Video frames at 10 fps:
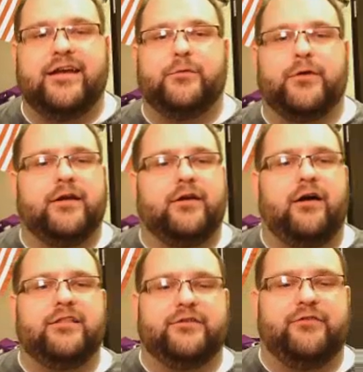in it, we're going to
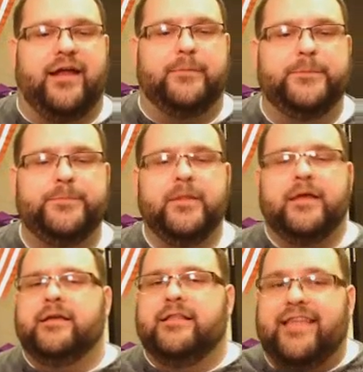call it a vein.
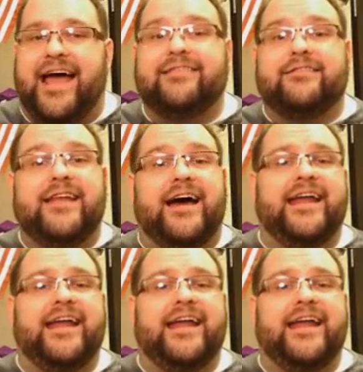That's not